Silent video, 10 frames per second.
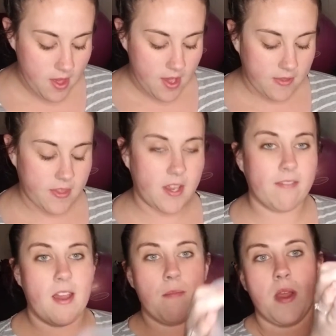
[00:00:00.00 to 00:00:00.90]
And then I've
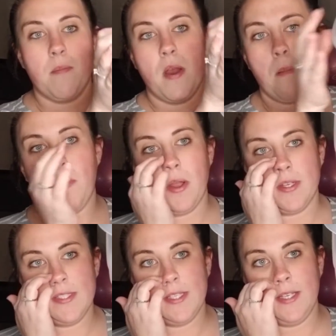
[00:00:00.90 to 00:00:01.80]
got my pump
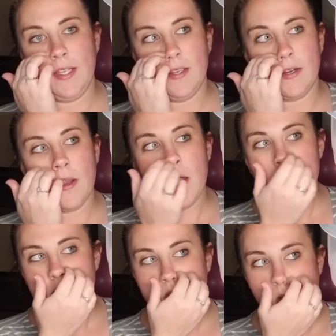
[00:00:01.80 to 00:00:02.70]
parts in here.
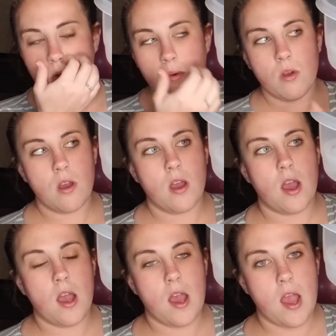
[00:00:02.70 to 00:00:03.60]
So
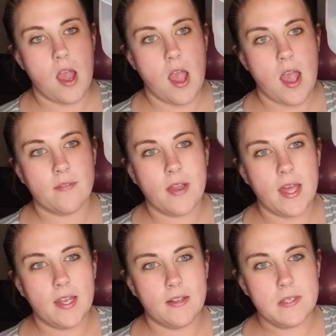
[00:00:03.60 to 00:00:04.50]
I've got
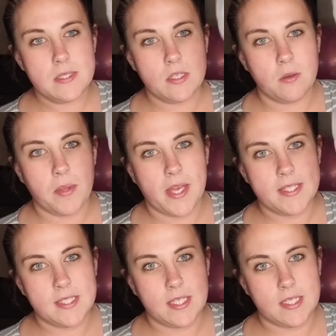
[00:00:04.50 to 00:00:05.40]
it in this little
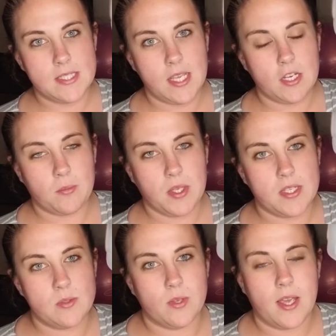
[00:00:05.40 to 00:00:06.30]
plastic container
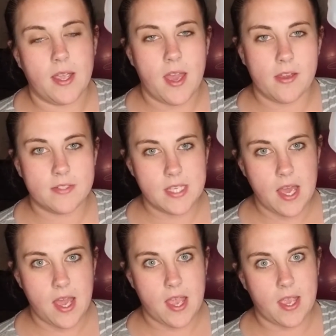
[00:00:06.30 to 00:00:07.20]
because when I have
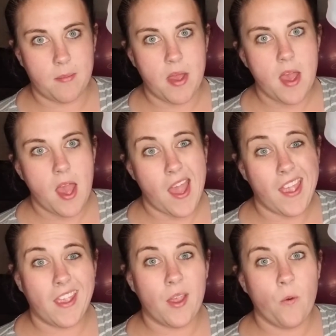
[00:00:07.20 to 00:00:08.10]
time,
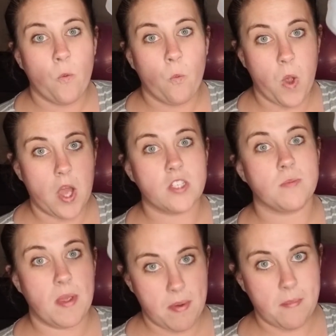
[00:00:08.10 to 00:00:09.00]
I wash
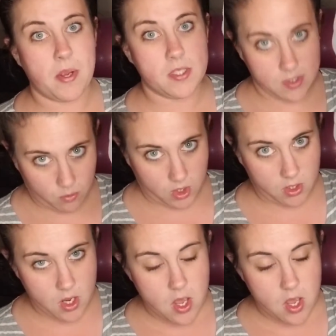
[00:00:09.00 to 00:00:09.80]
my pump parts at work.